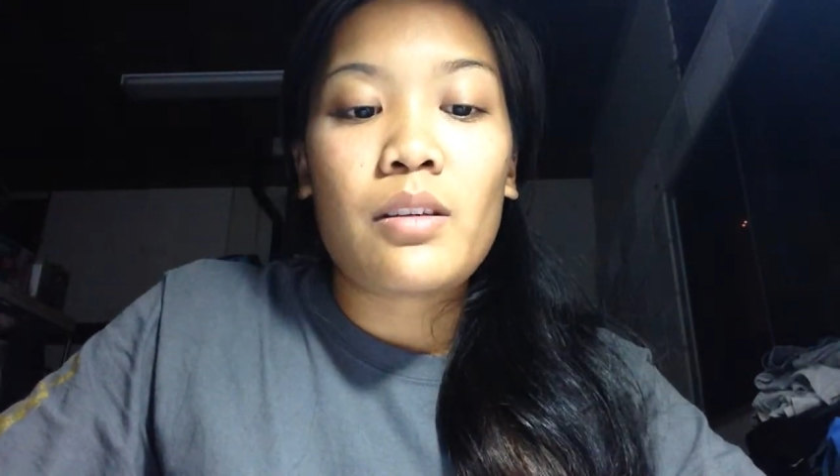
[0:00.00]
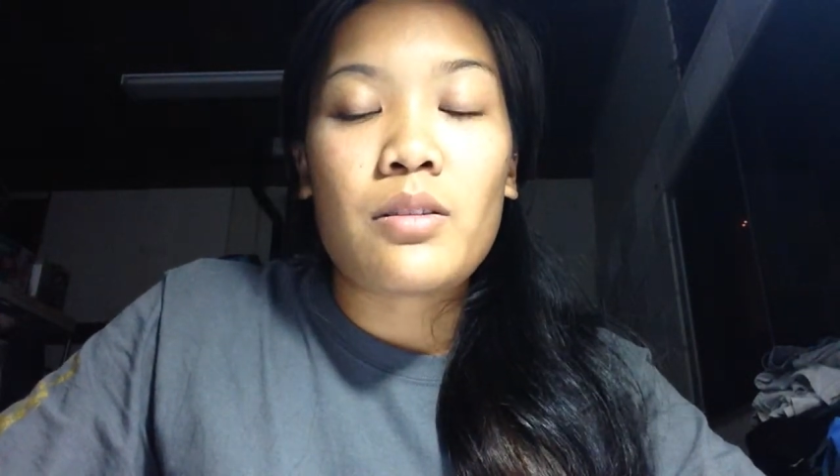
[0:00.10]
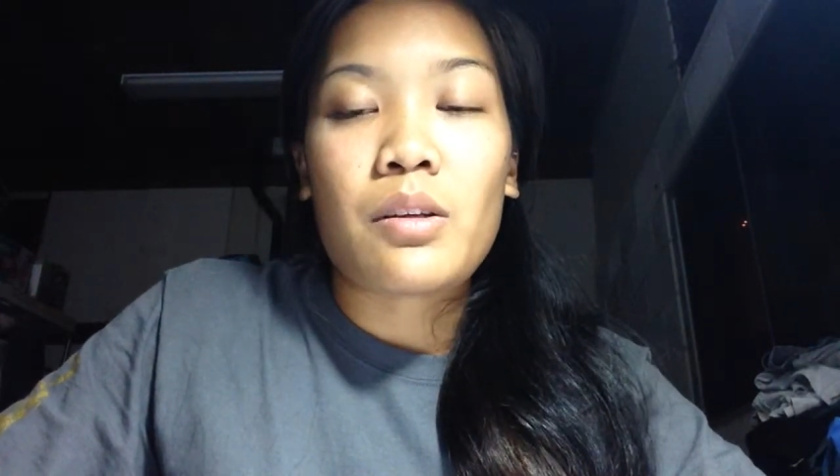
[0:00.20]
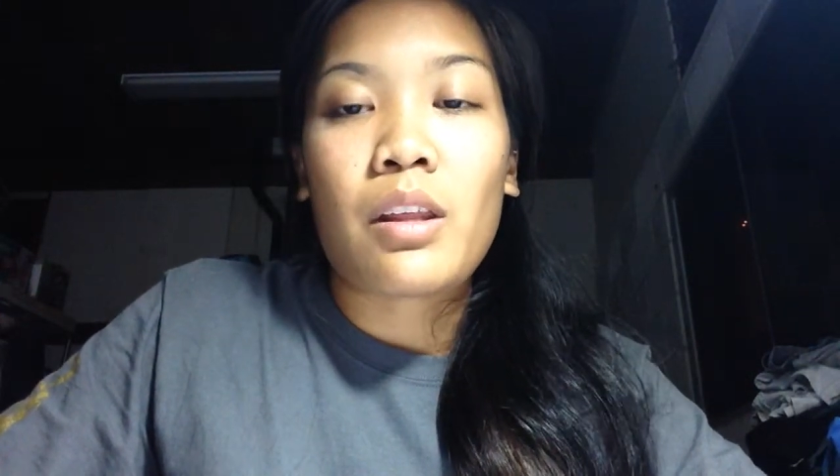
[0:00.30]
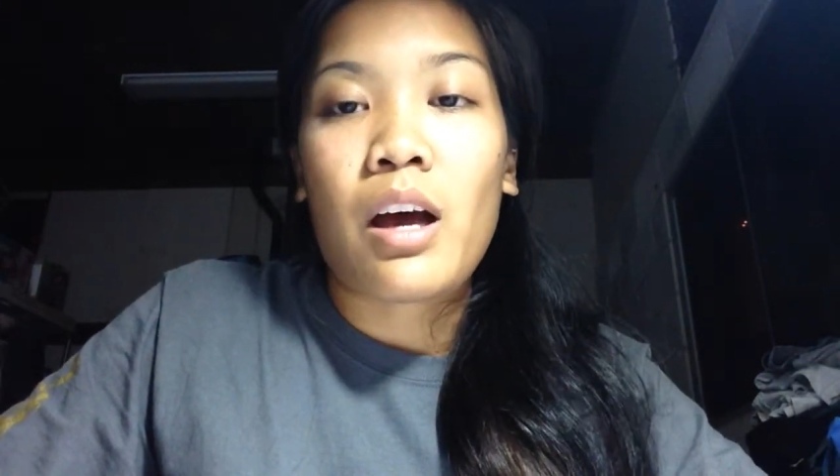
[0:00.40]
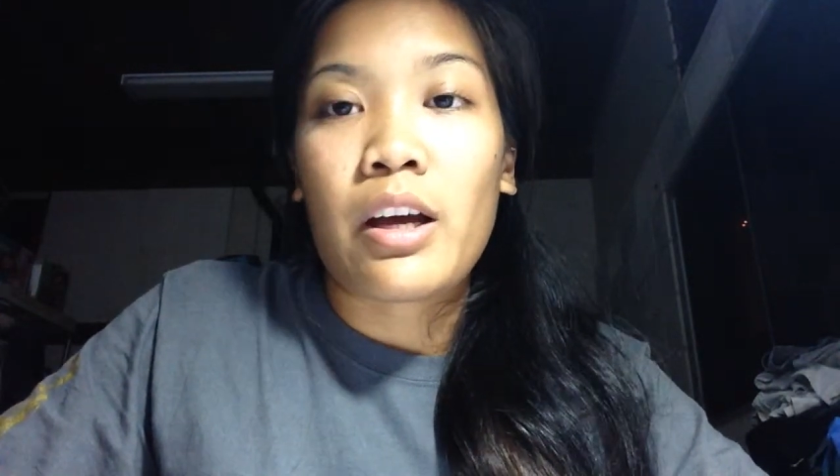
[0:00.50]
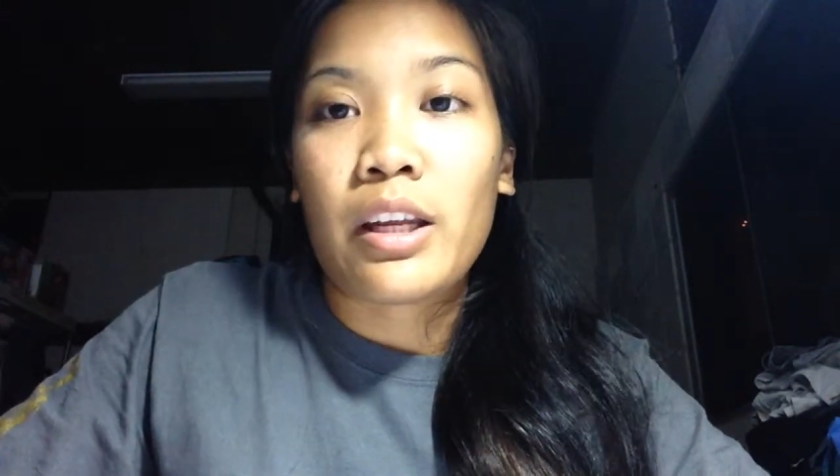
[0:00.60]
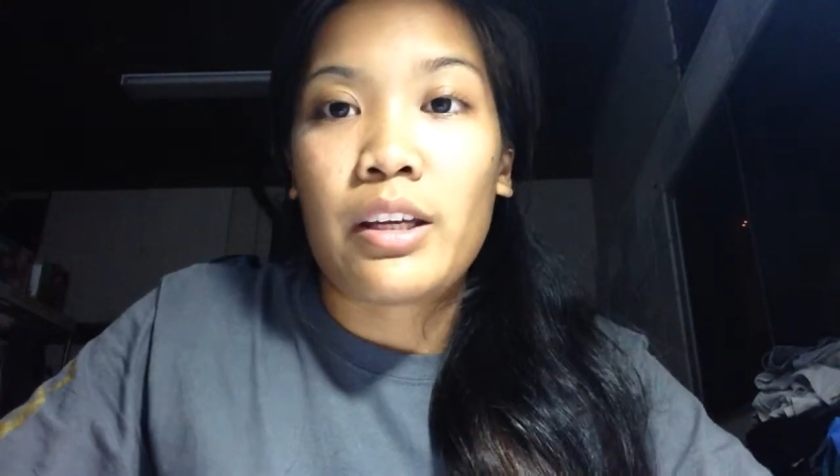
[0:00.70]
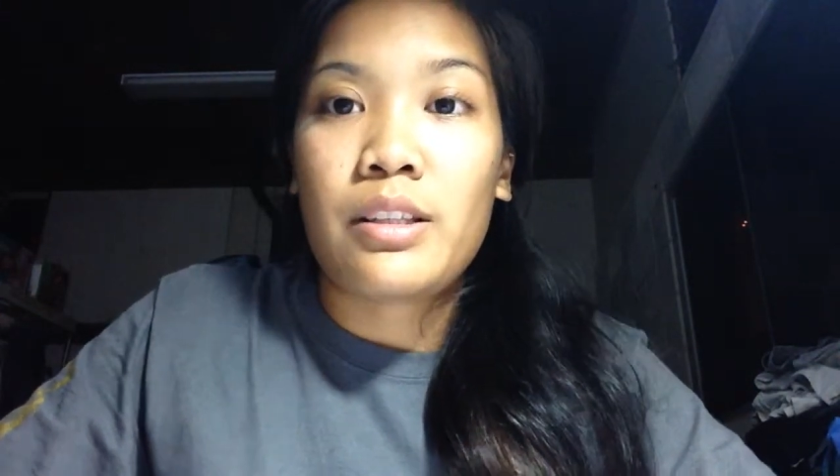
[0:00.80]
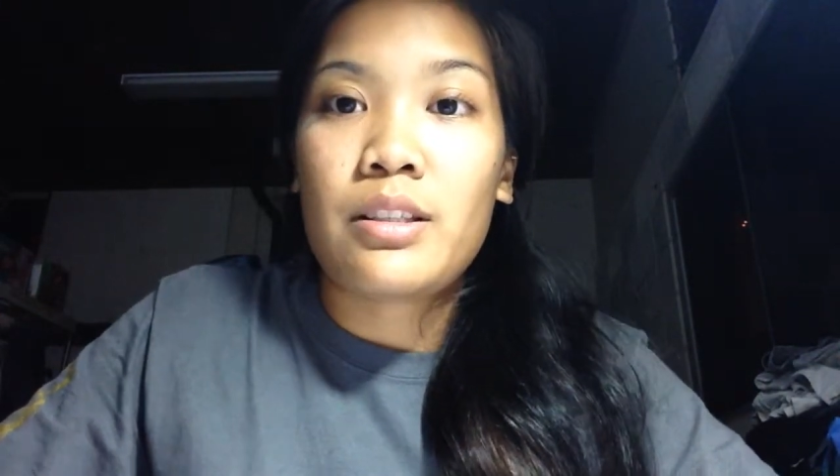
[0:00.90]
So the
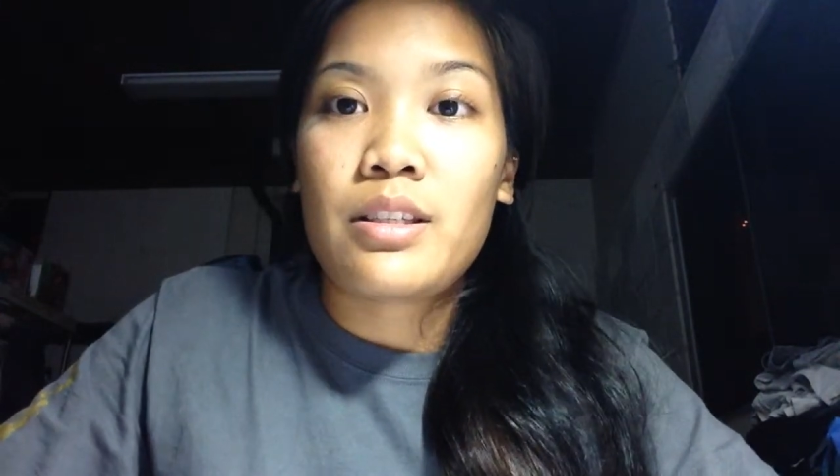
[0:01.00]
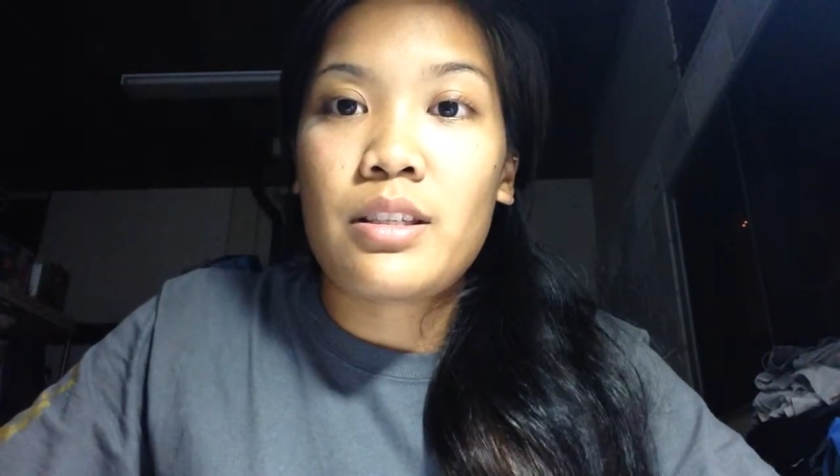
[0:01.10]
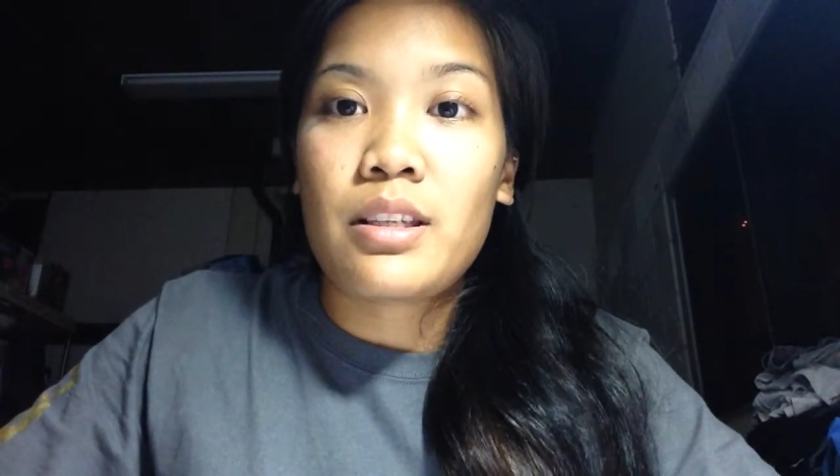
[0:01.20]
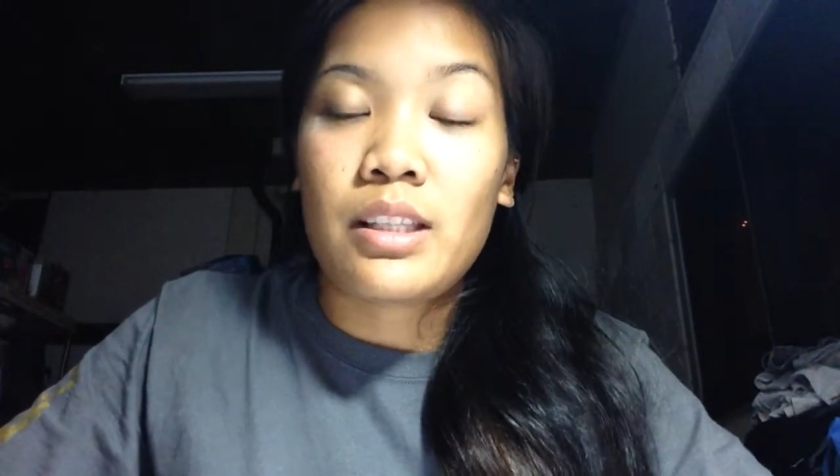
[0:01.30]
audience